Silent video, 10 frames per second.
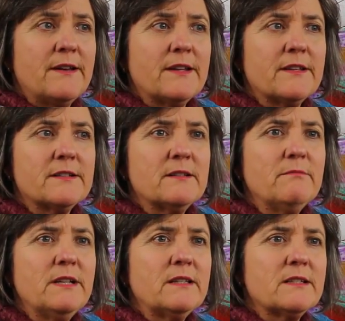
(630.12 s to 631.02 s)
Now, that
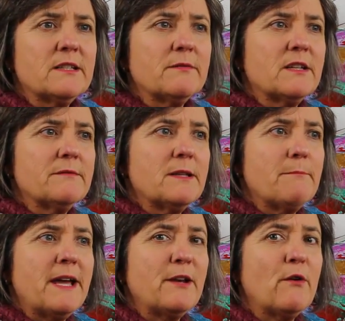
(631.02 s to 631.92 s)
doesn't mean that sometimes it
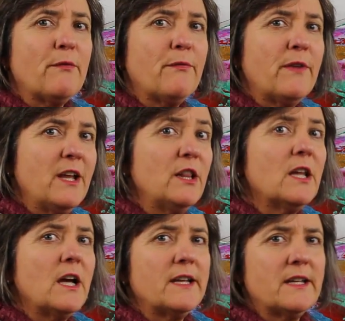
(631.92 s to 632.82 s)
may not feel
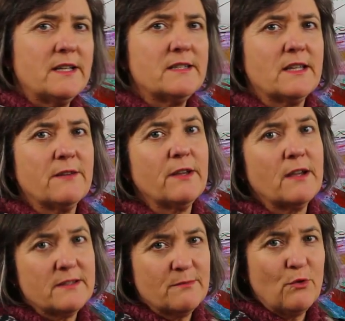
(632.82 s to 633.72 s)
like it's
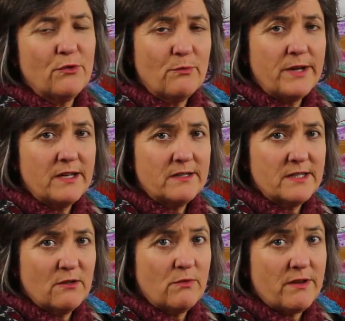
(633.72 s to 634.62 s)
giving us more than we can
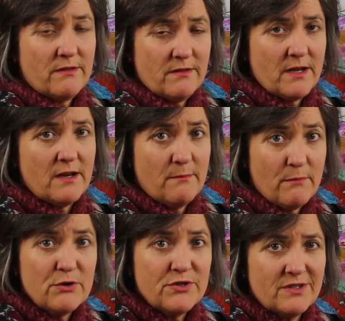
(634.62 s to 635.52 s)
deal with
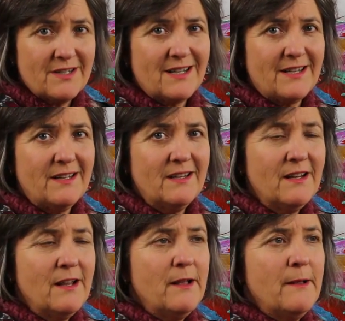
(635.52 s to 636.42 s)
emotionally.
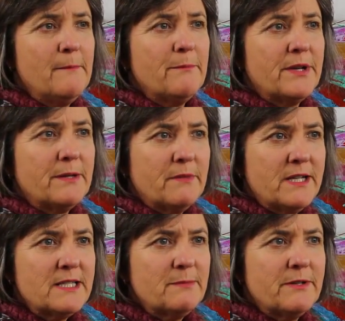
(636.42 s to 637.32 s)
But in
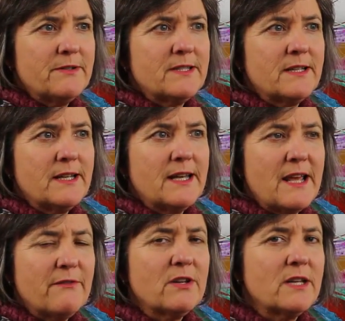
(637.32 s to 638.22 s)
my experience, it
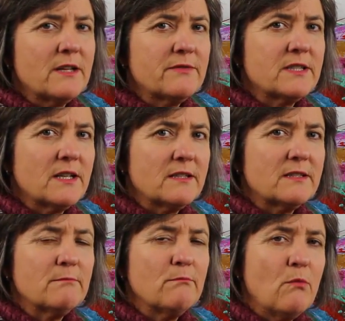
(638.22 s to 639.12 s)
never gives
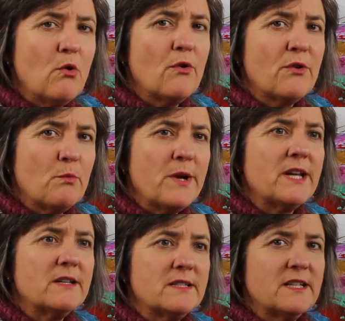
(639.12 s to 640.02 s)
us more than we
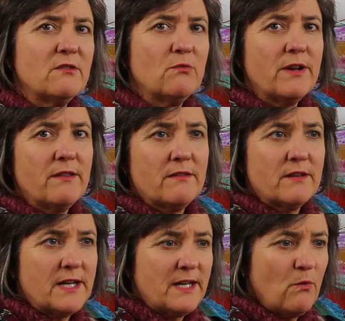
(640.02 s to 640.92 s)
can deal with
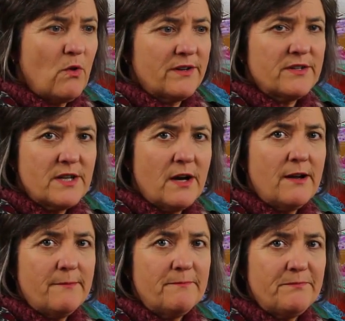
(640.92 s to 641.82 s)
at any one
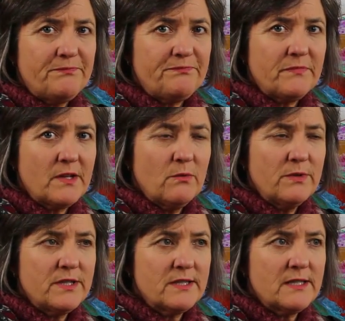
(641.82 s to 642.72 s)
time,
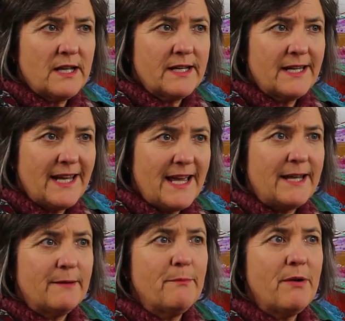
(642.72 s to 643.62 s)
which is like,
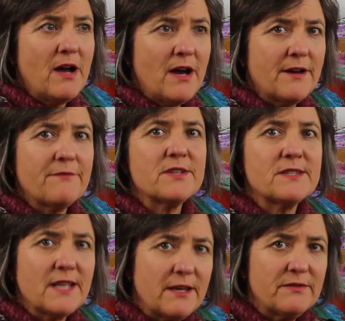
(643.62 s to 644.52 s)
again, part of the
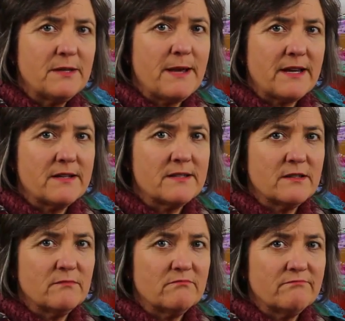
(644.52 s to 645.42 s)
safety
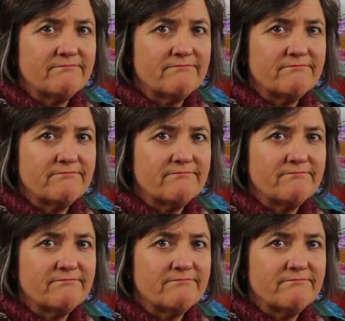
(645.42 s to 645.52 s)
mechanism.